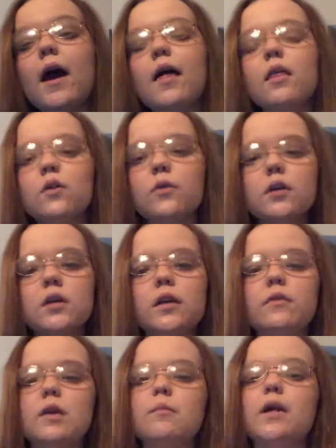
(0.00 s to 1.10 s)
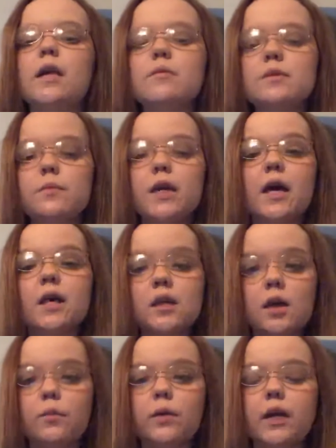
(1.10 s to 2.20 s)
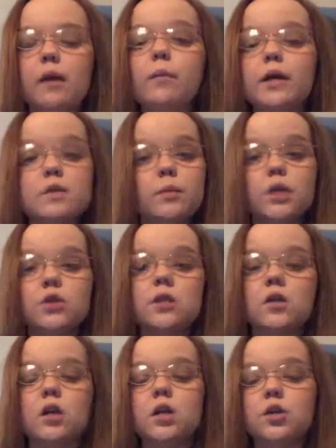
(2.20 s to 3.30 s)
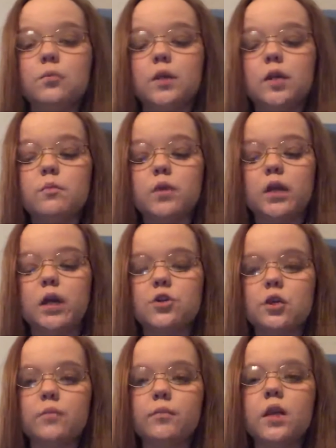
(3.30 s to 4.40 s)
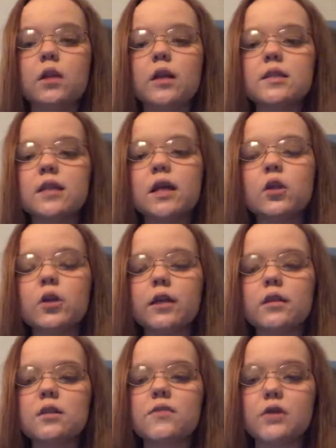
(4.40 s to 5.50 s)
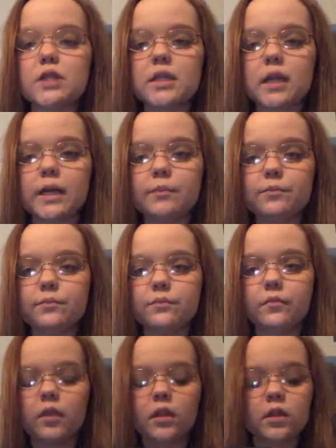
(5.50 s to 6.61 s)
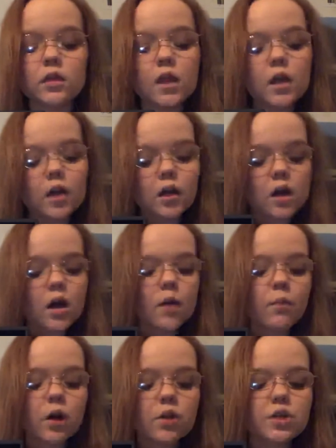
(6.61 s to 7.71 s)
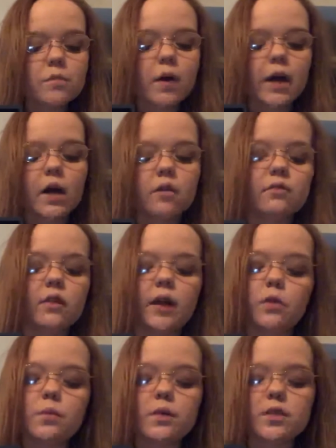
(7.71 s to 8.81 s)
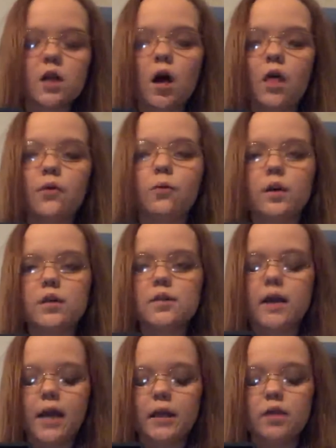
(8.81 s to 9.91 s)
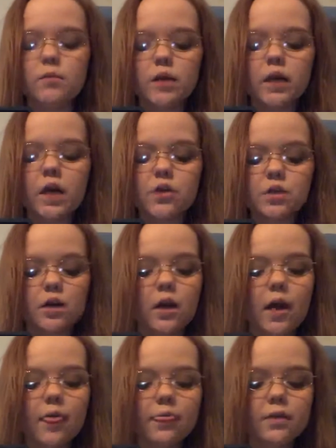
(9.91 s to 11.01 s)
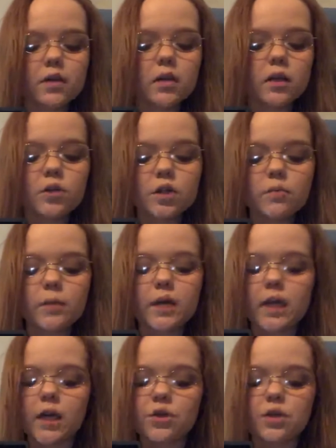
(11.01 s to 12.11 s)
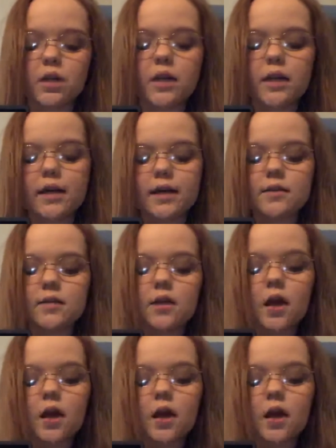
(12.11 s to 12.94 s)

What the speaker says: Hello and good evening. My name is Michaela Lundberg and my speech is on human communication. Let's take a look at this first slide. Paul J. Meyer, a philanthropist and author, once said, "Communication, the human connection, is